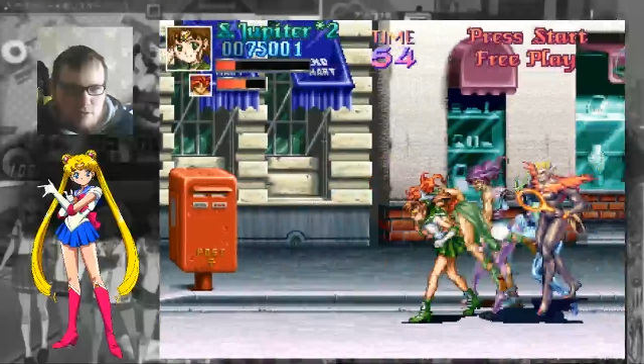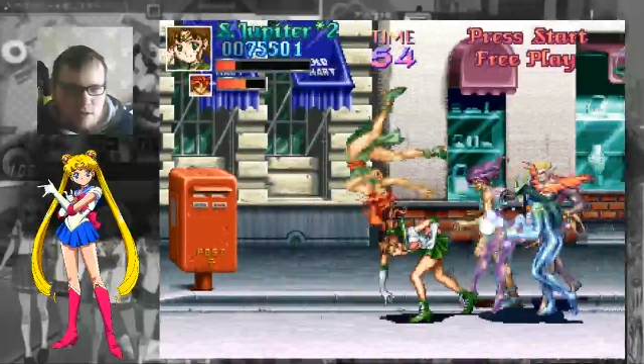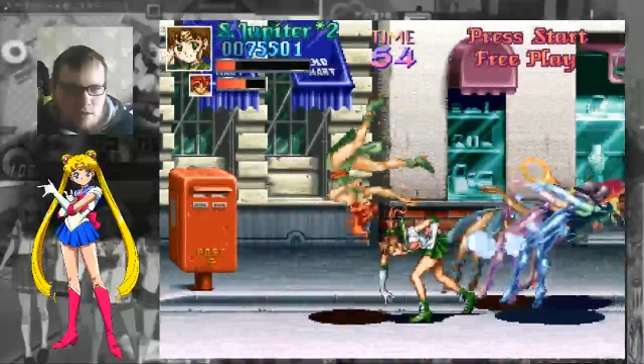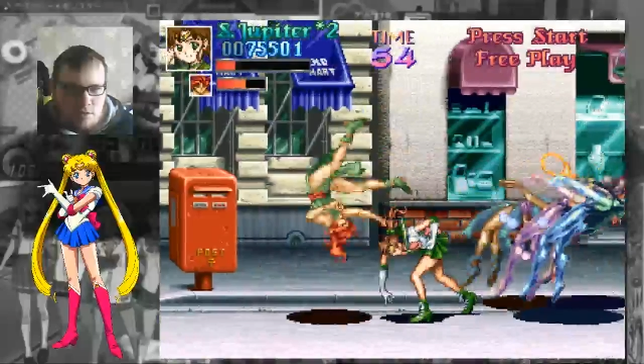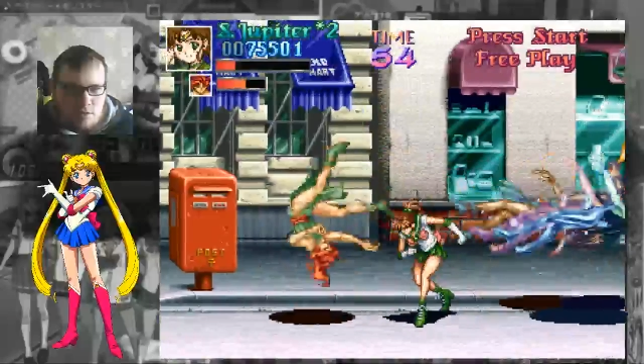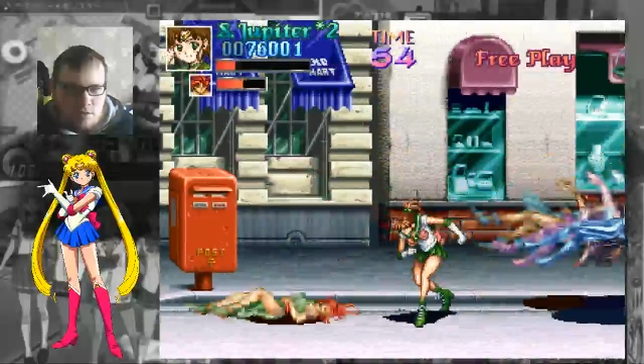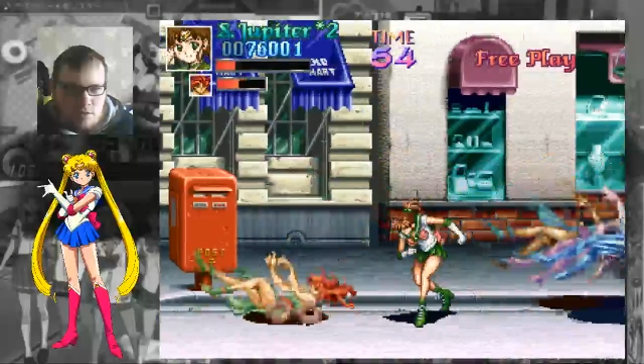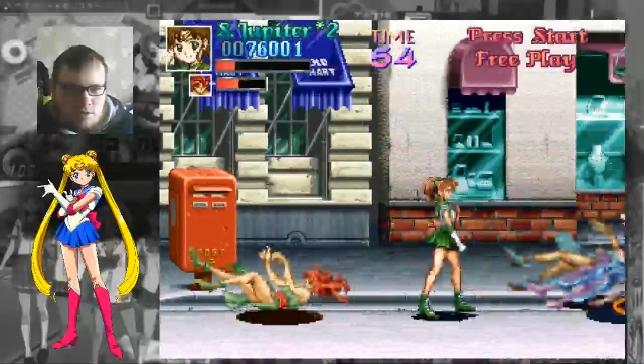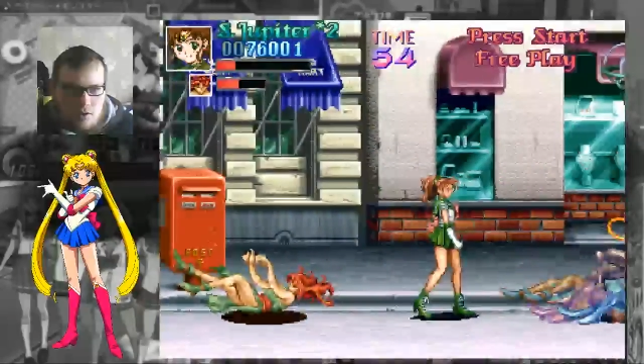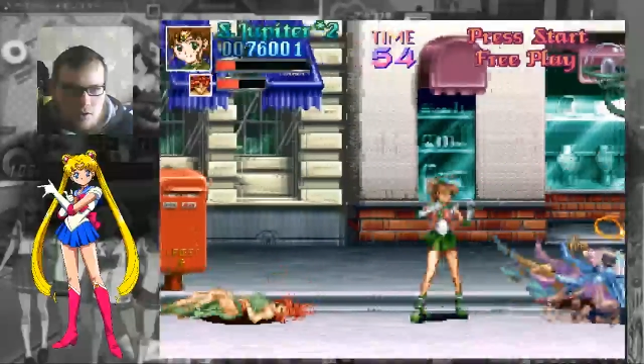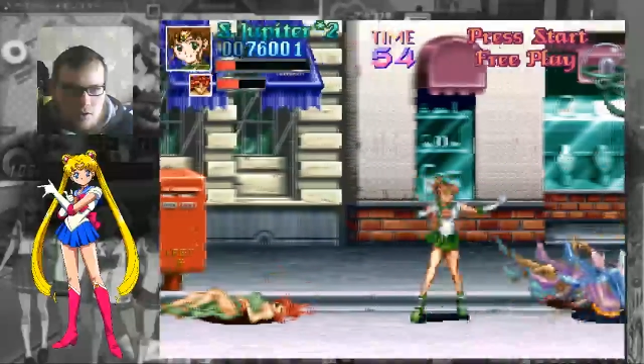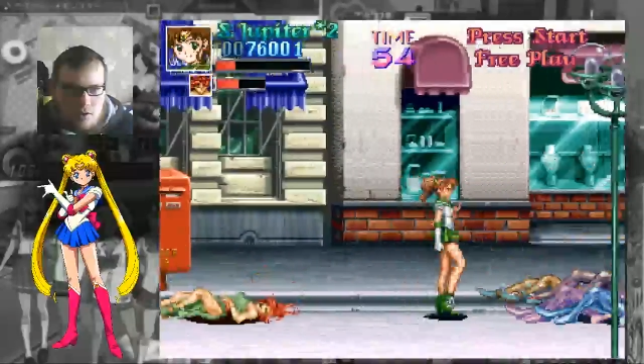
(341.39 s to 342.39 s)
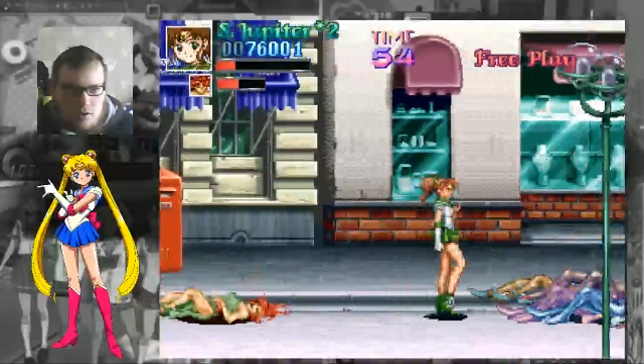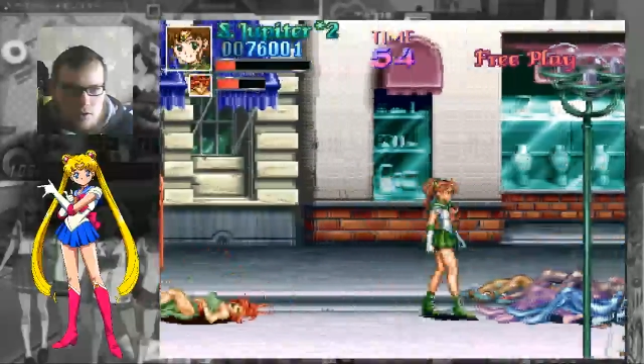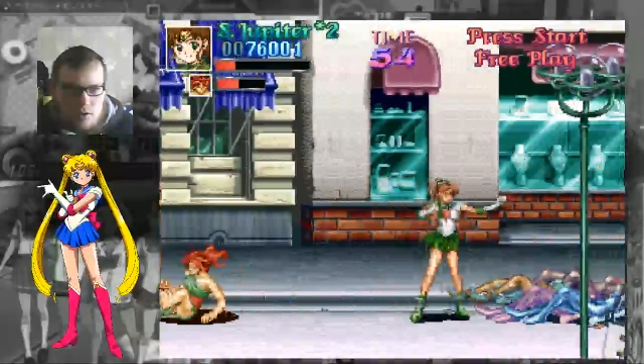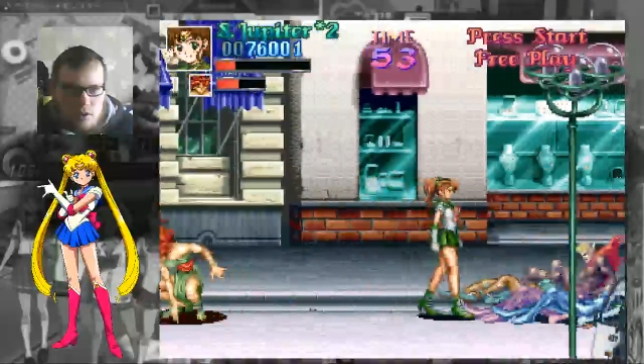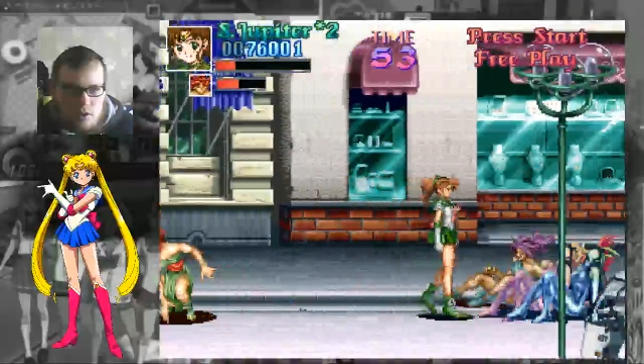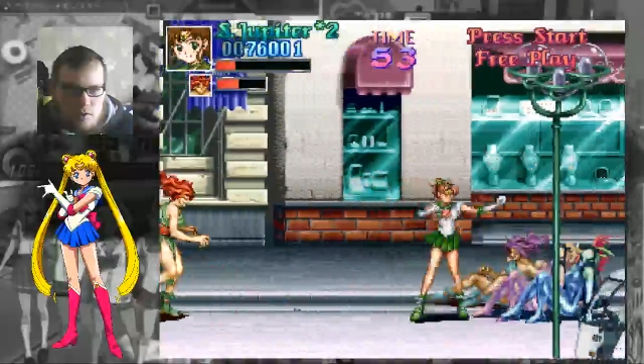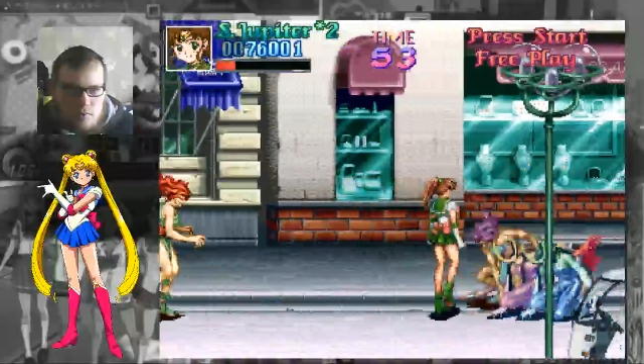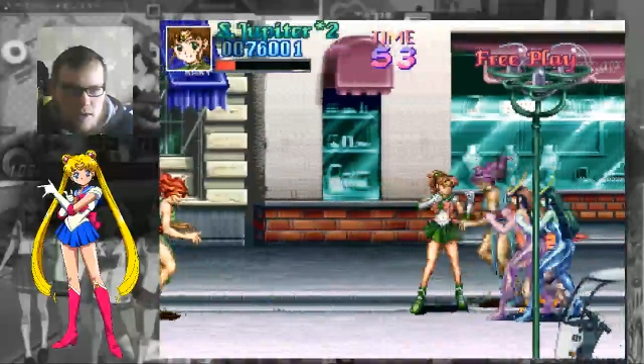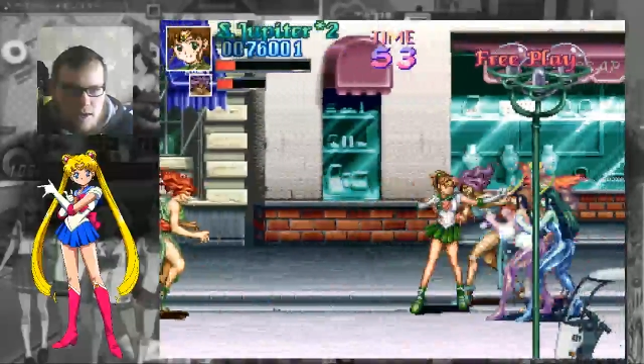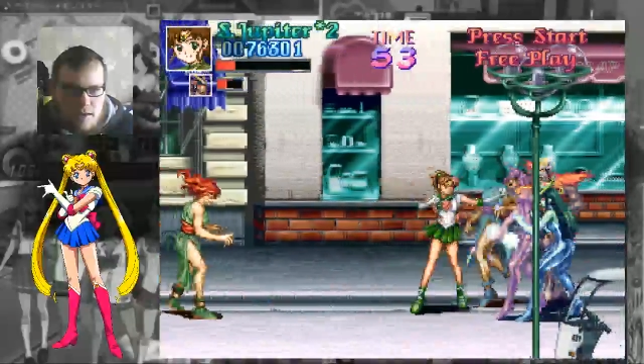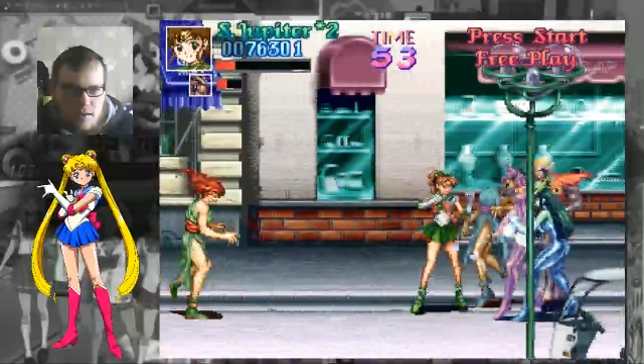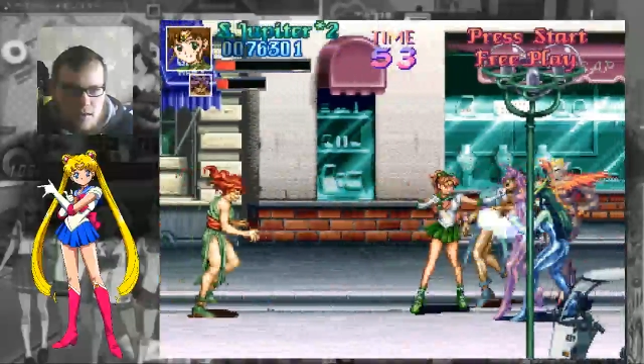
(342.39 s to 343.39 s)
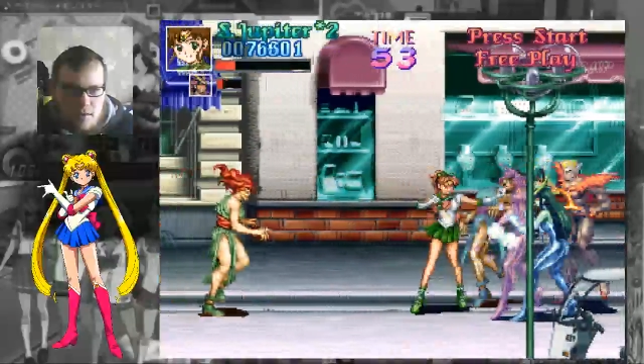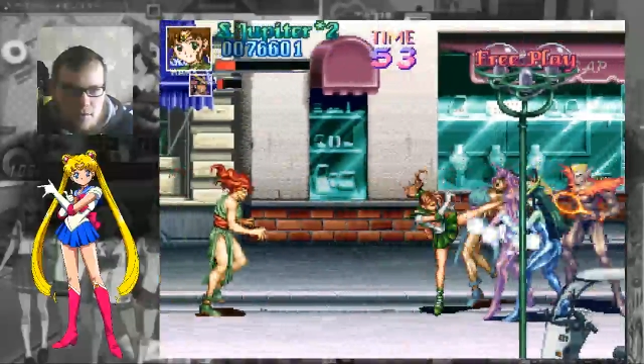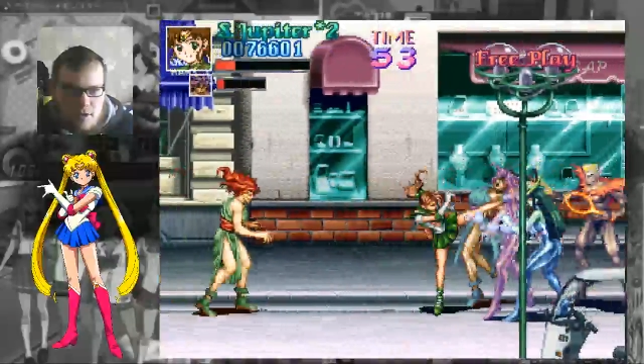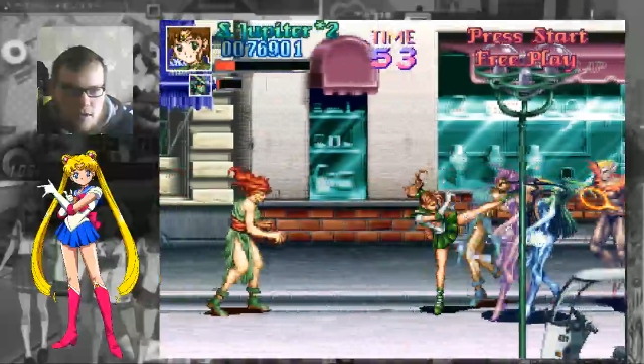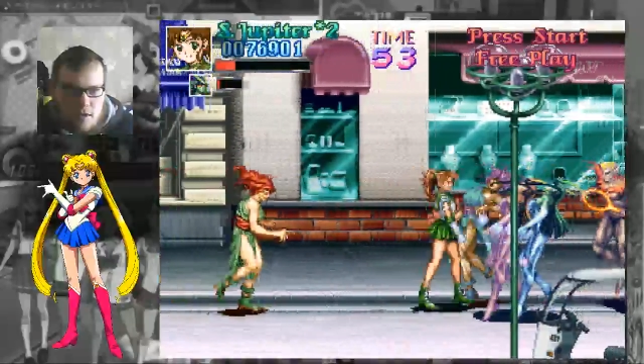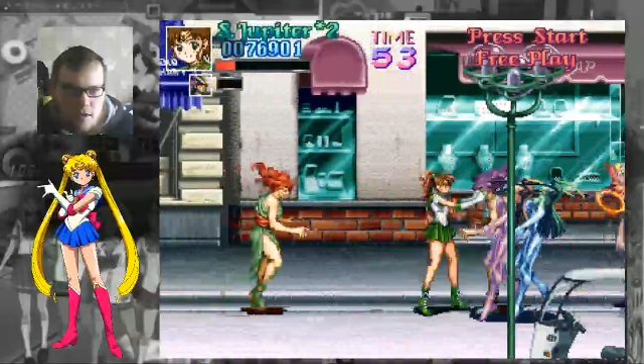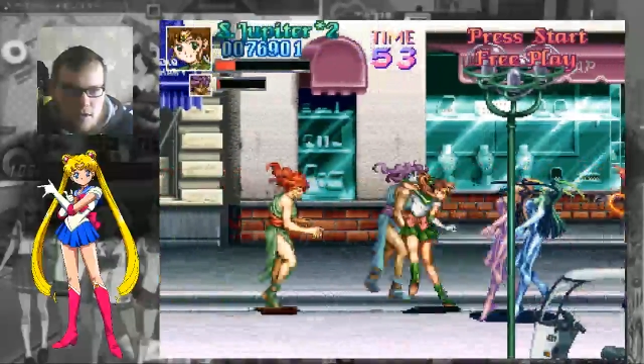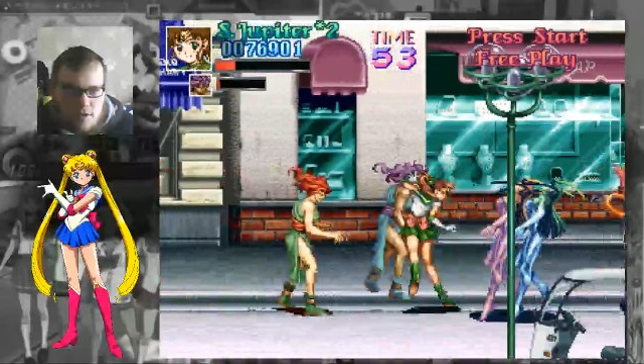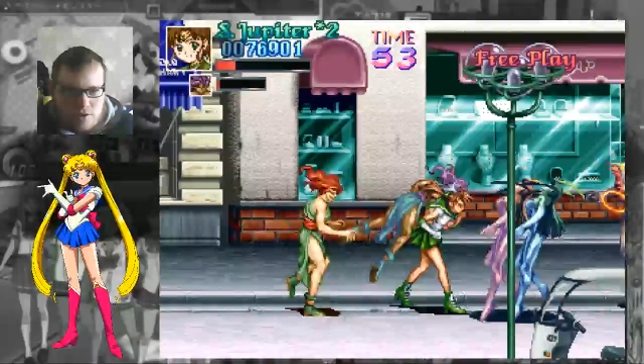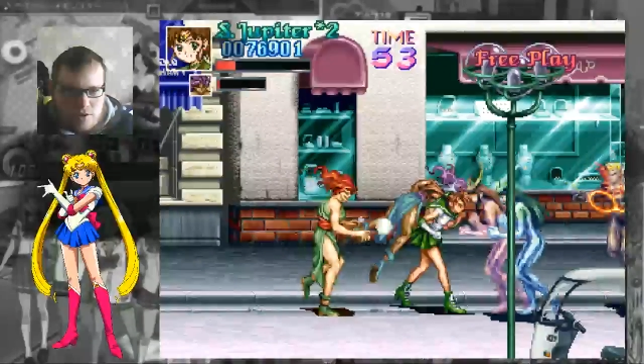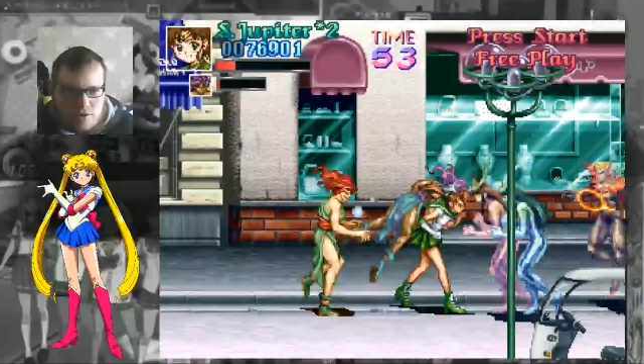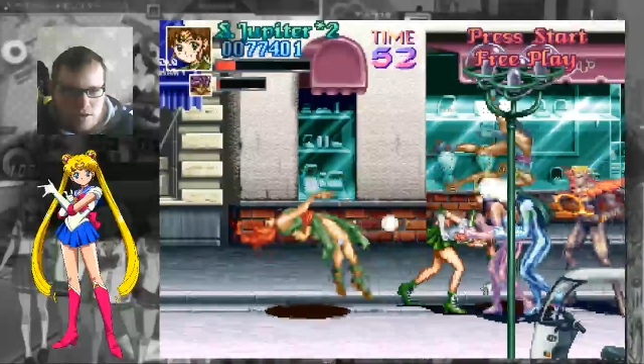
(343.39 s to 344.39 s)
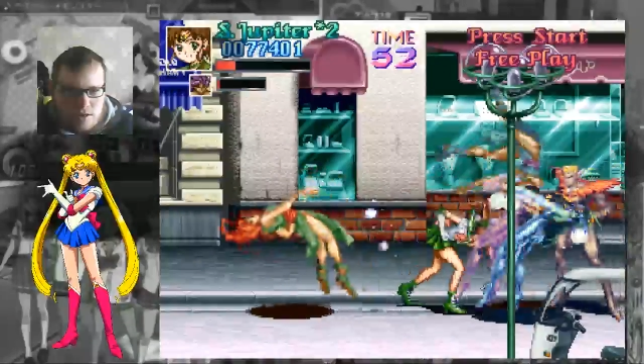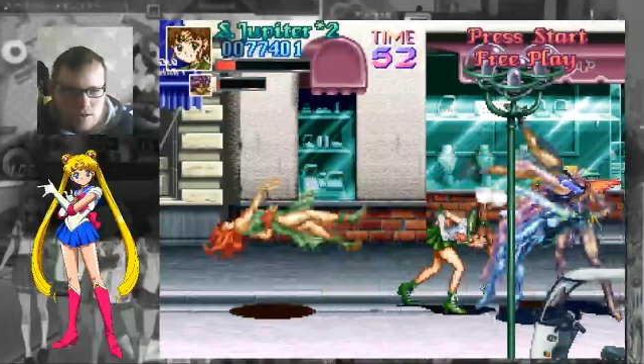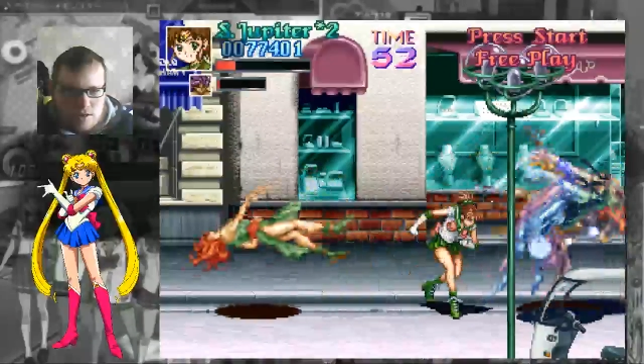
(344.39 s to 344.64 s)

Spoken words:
that it would all go away, that they would get their lunch early.